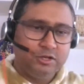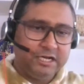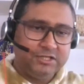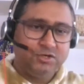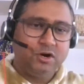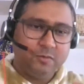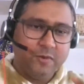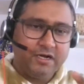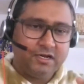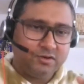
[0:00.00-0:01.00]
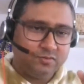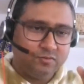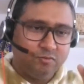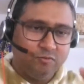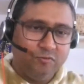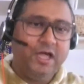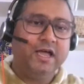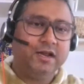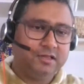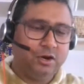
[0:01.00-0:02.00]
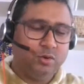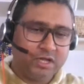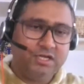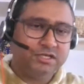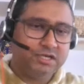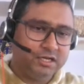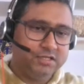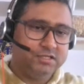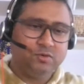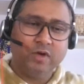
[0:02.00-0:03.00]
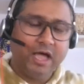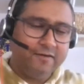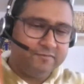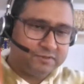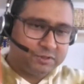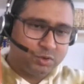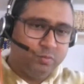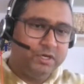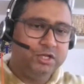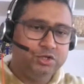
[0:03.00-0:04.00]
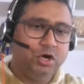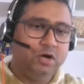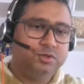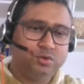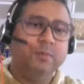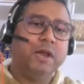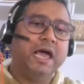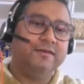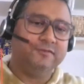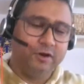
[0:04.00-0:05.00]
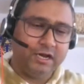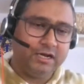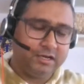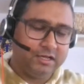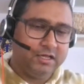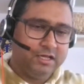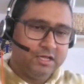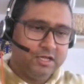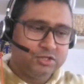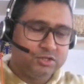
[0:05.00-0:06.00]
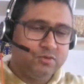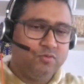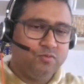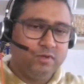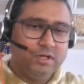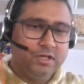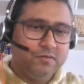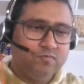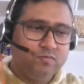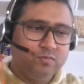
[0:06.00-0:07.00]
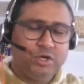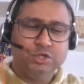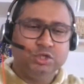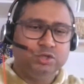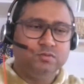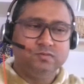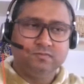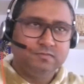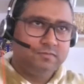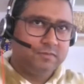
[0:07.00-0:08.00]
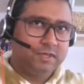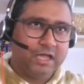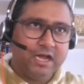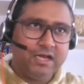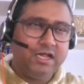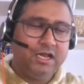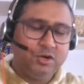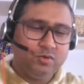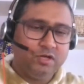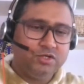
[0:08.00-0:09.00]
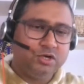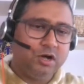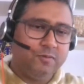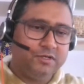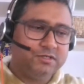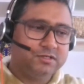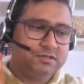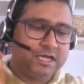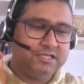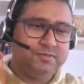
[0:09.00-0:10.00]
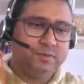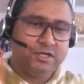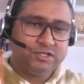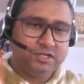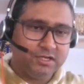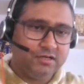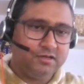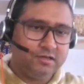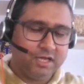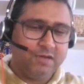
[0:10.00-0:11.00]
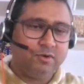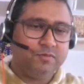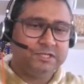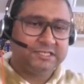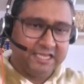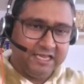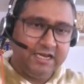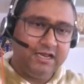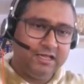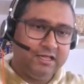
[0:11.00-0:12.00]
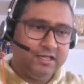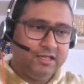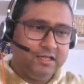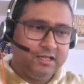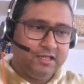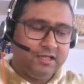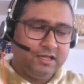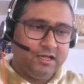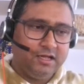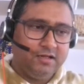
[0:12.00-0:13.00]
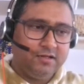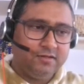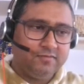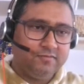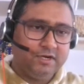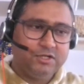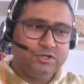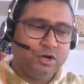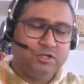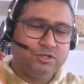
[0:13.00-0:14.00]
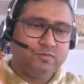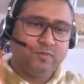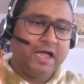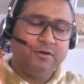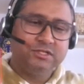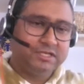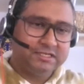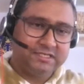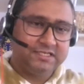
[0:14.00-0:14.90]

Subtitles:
does not matter where the location is, you have so many jobs to apply for, right? So because getting into a job is as much a game of skill, uh, it is also, I would say,